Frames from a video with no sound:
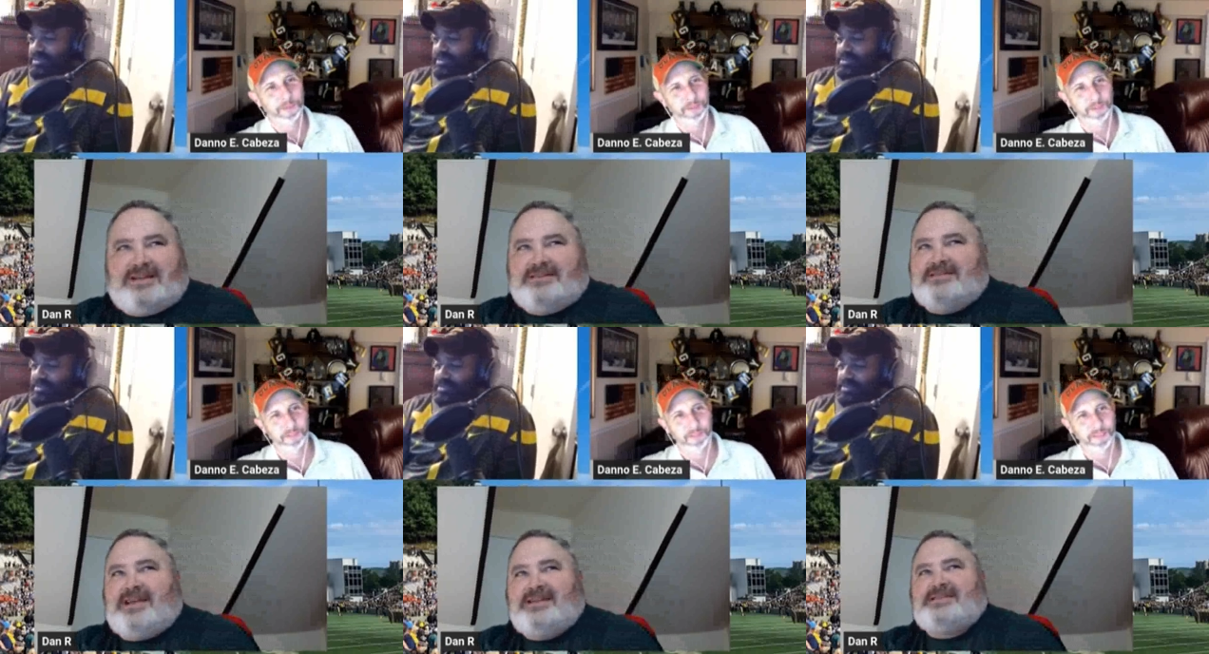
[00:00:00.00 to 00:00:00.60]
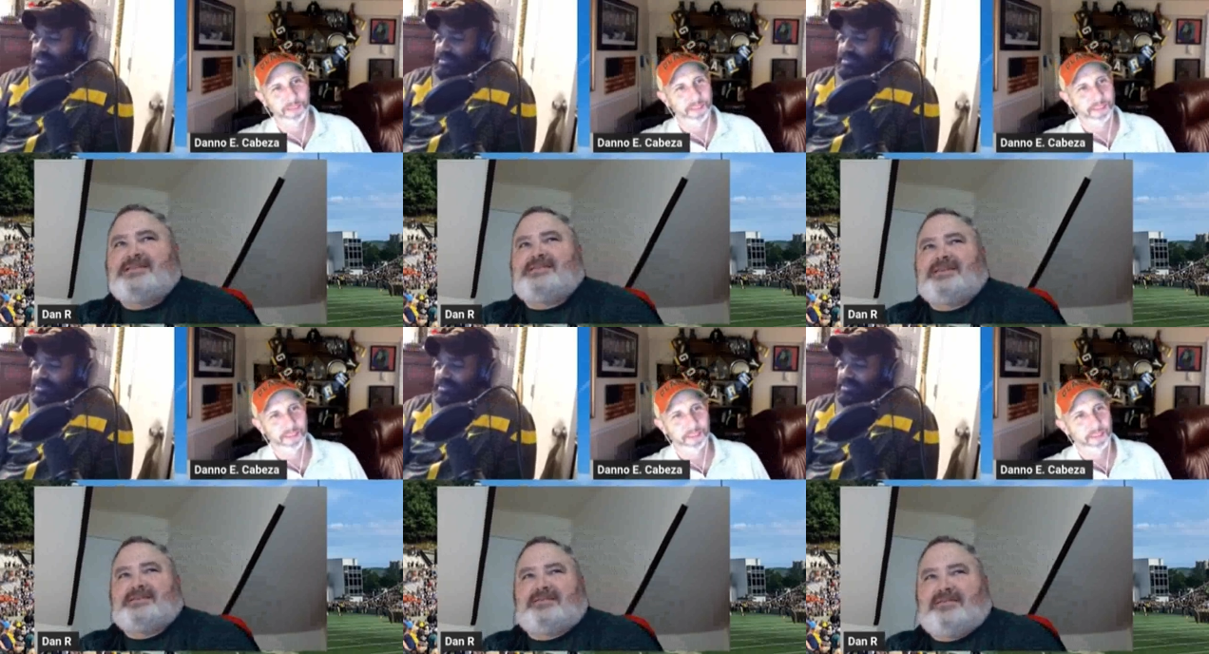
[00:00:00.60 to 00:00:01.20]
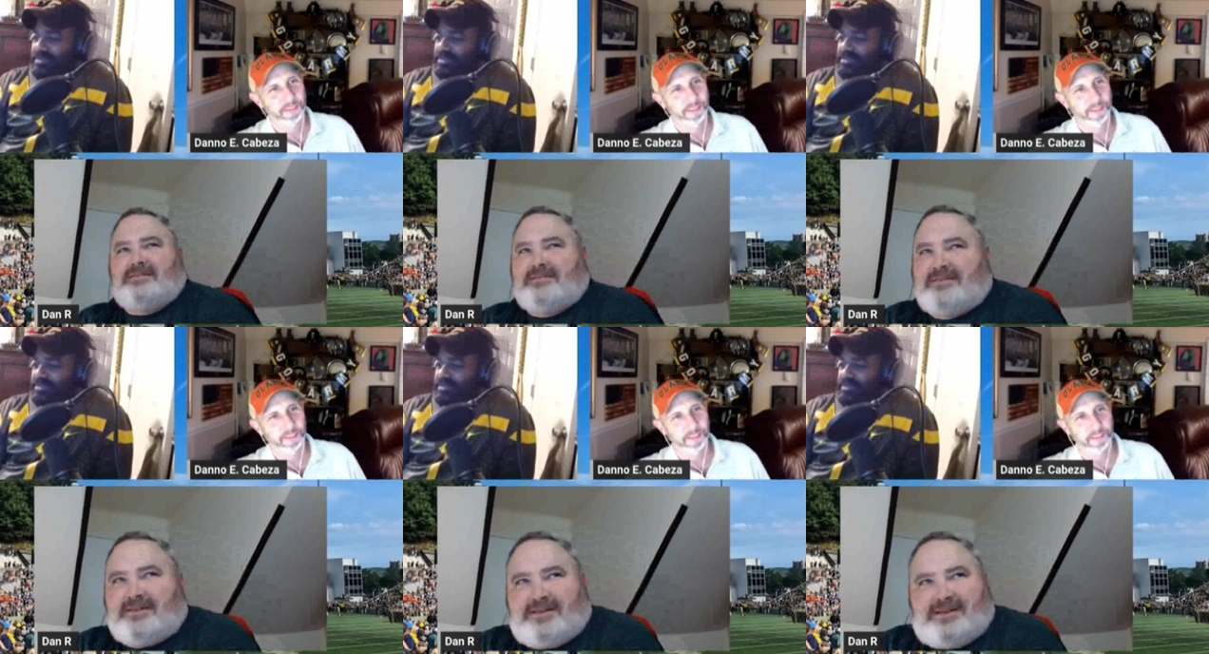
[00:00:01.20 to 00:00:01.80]
Speaker 1: I just the ACC's on
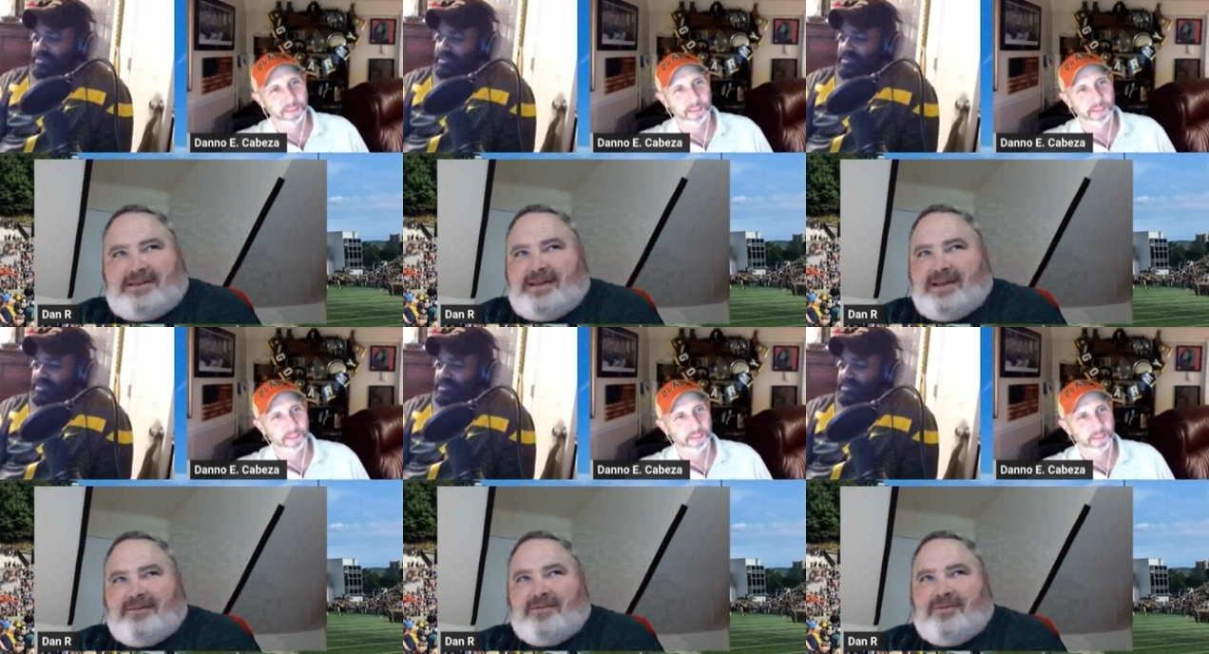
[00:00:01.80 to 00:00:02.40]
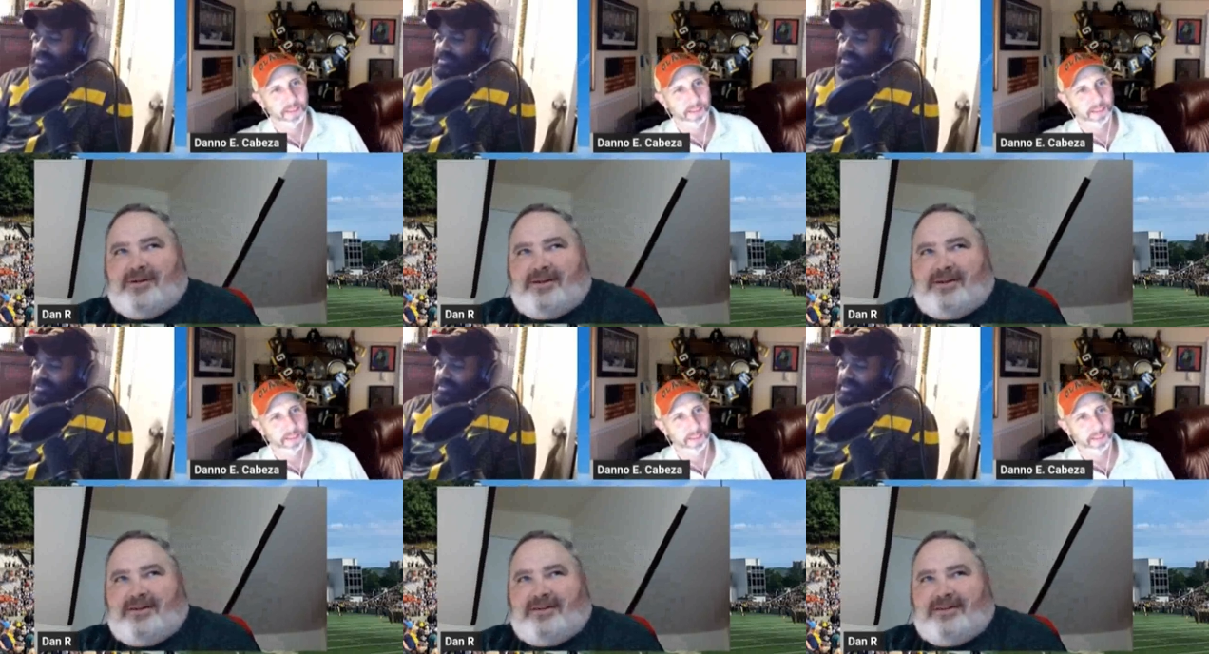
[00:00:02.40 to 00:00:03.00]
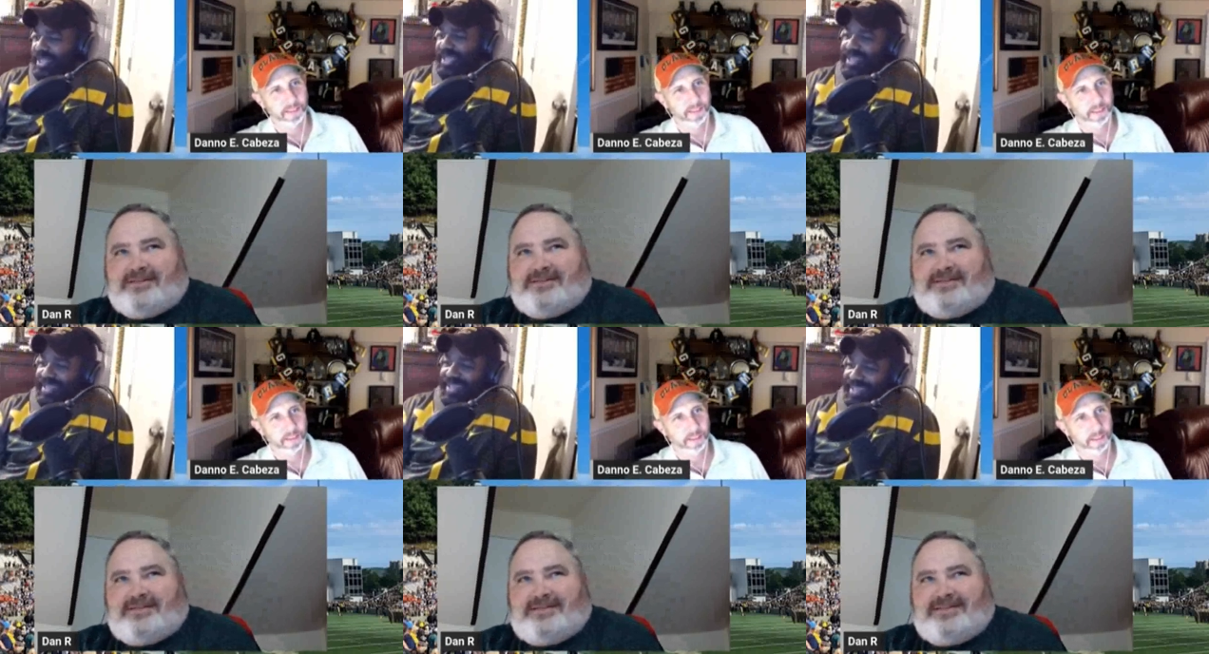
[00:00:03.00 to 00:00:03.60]
everywhere here, and
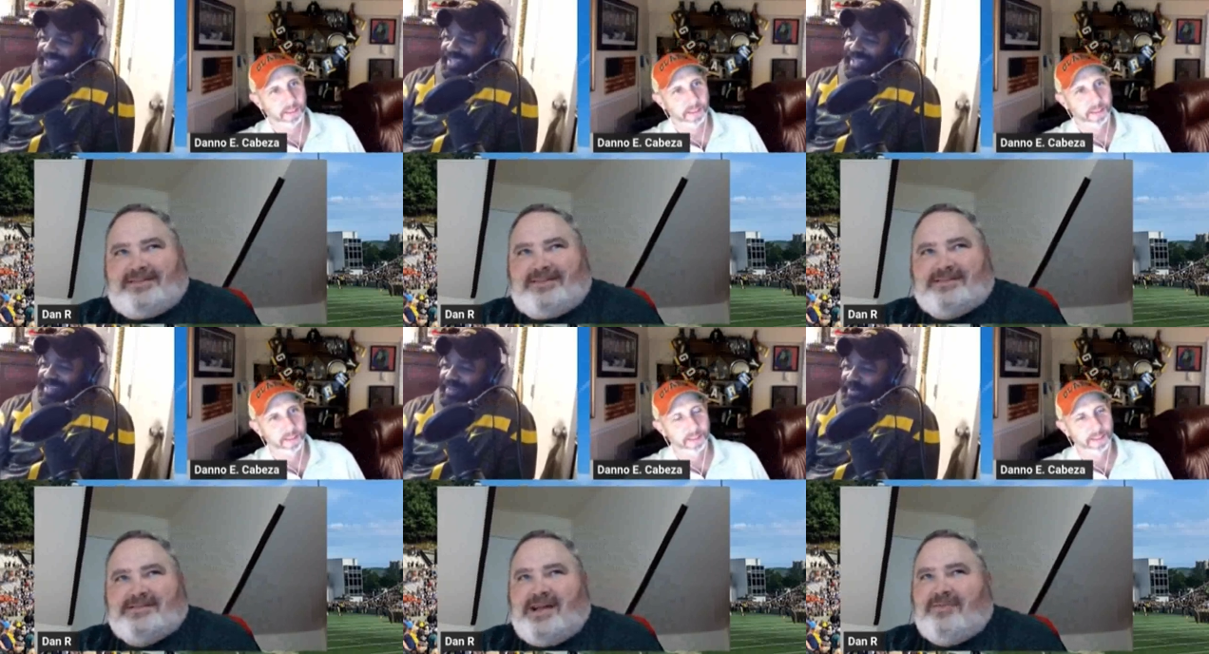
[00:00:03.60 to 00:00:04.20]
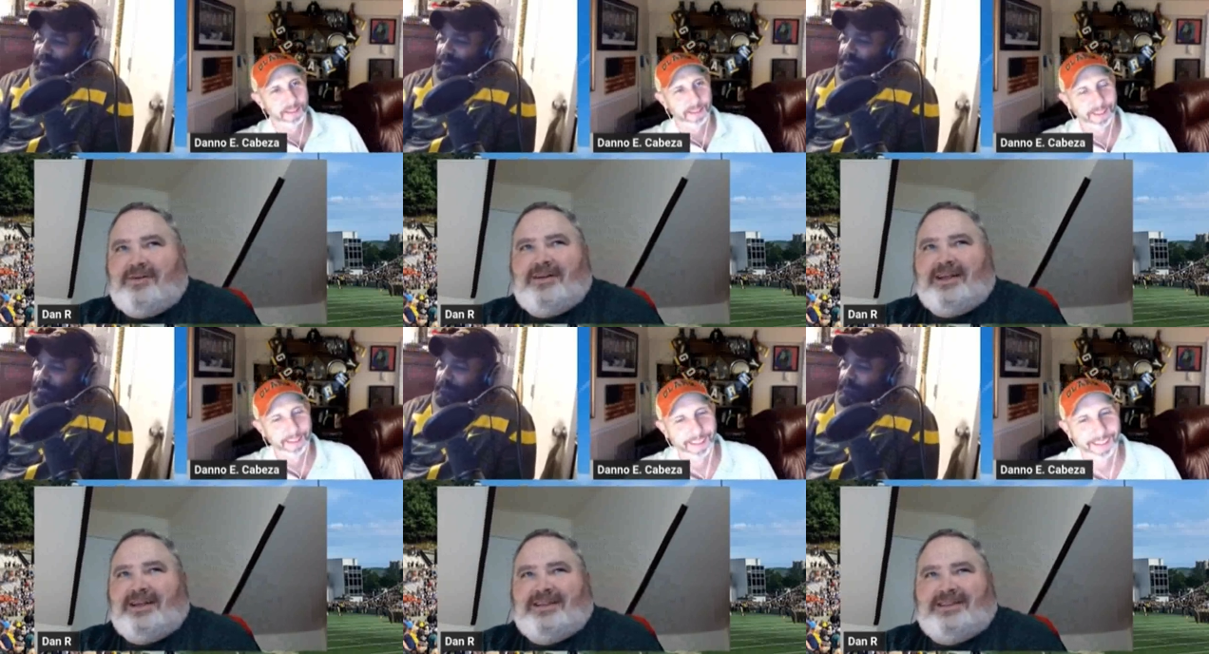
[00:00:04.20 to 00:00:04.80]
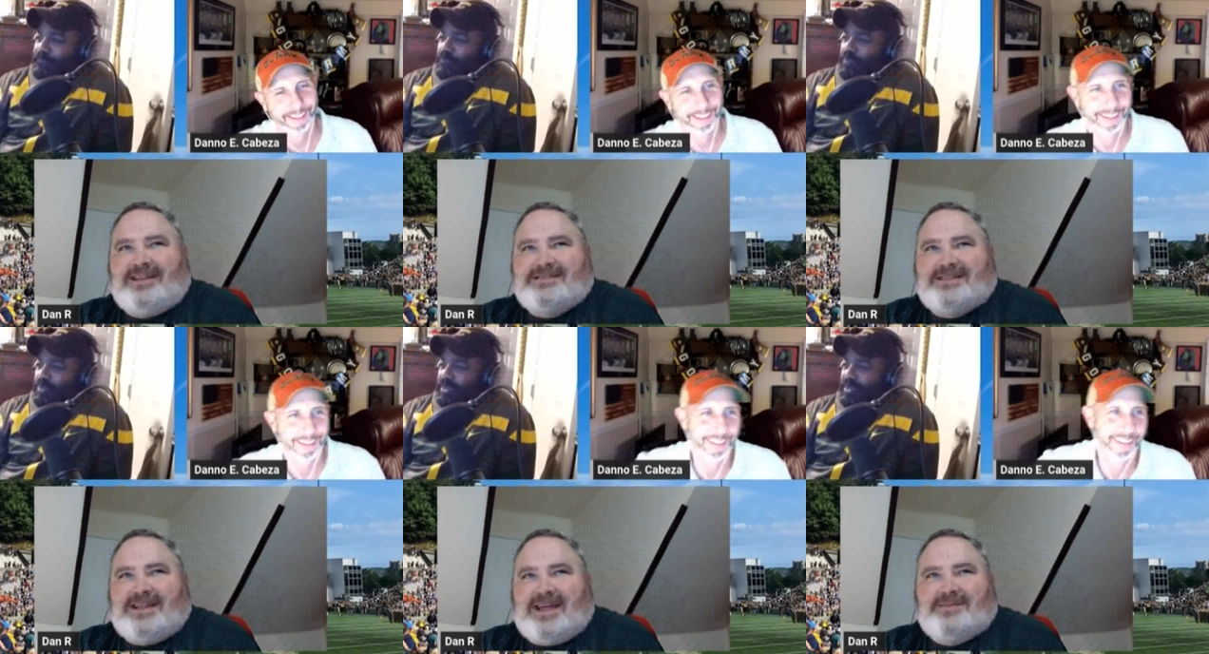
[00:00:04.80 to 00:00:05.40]
it's there's never any
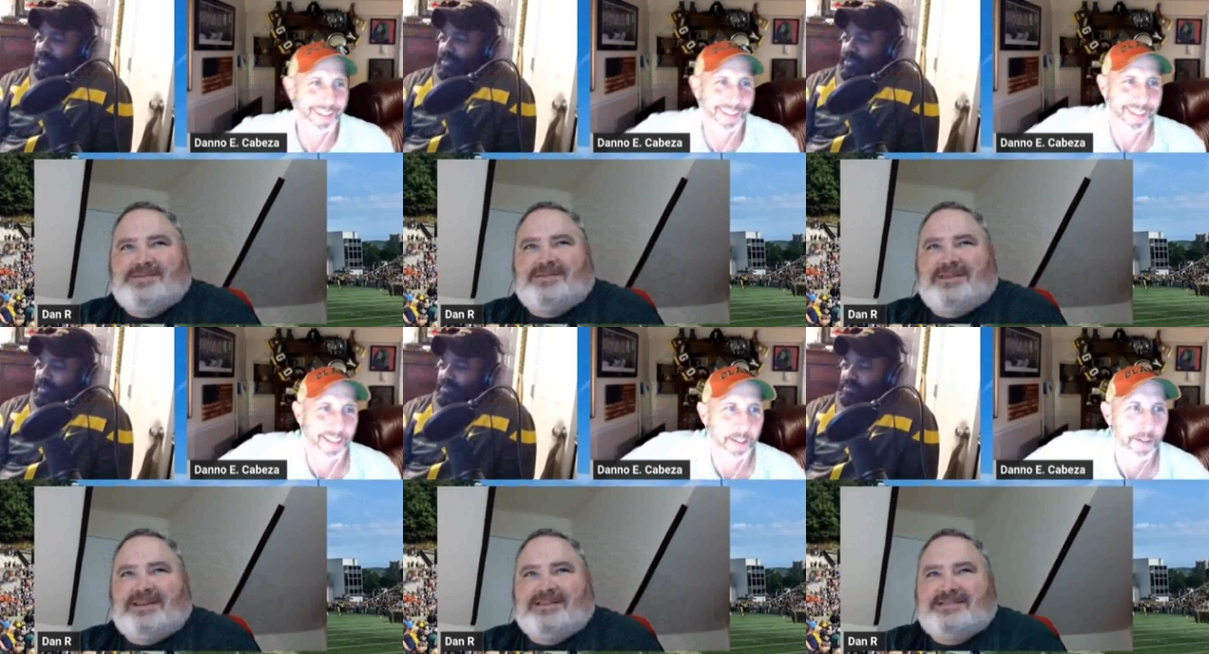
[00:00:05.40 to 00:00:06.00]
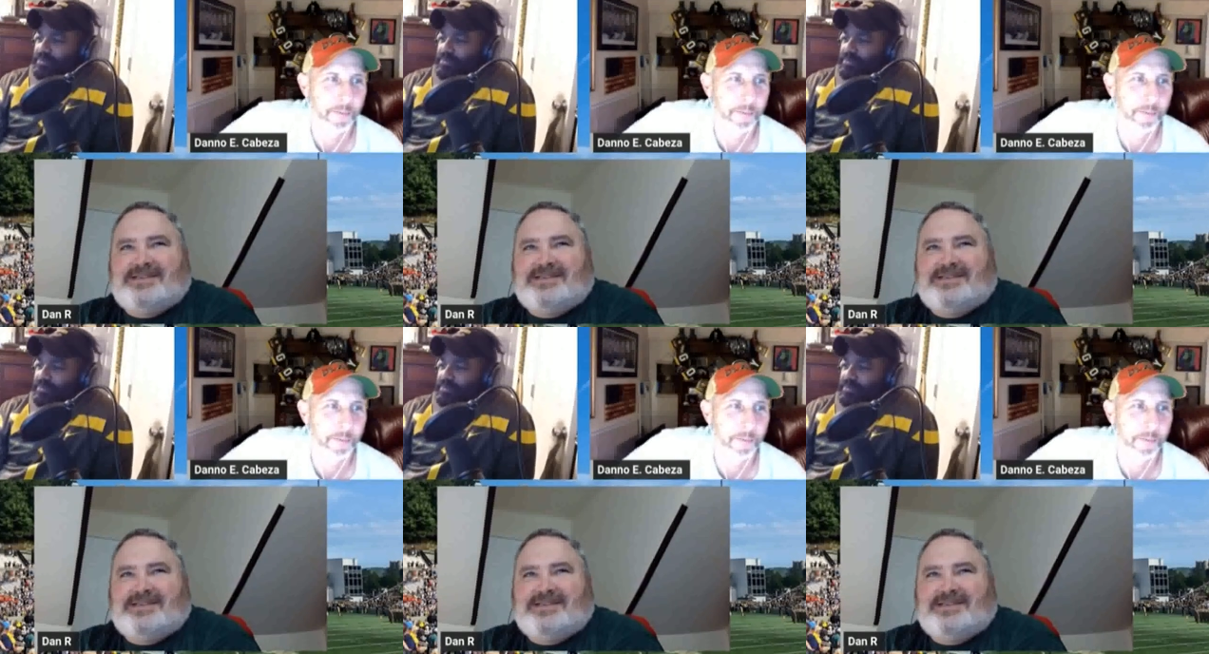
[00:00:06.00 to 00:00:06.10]
decent games near the end of the